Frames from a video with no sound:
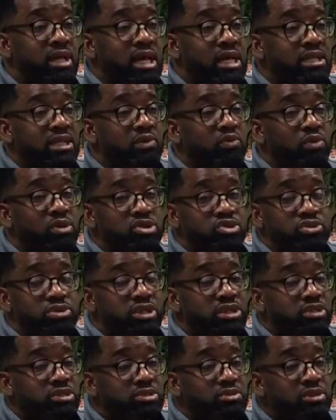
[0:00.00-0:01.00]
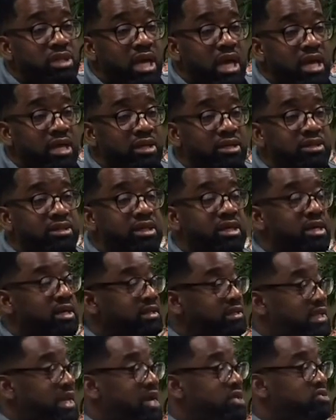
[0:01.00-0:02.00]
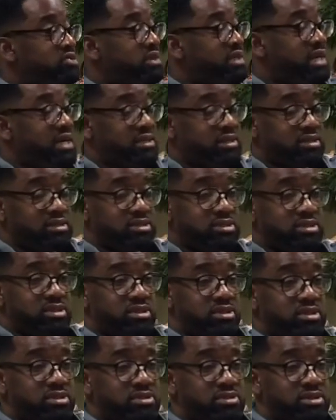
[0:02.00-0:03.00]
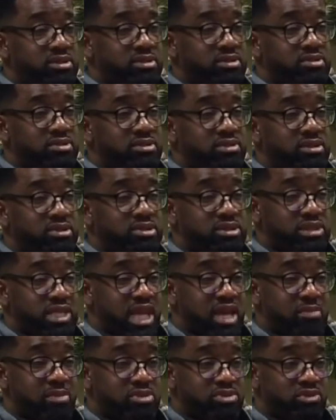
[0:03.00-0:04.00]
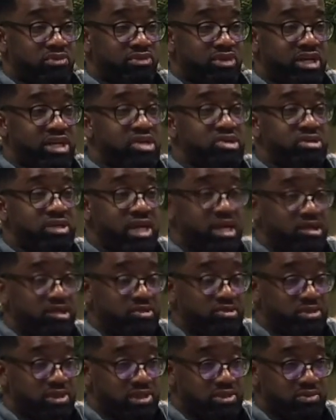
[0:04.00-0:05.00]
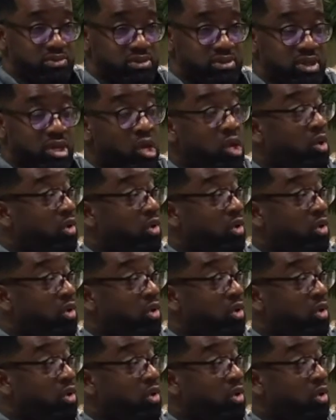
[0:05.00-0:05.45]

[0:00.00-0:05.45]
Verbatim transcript: And then once you get through the anger, now you got this, this, this, this damage over here you got to go deal with.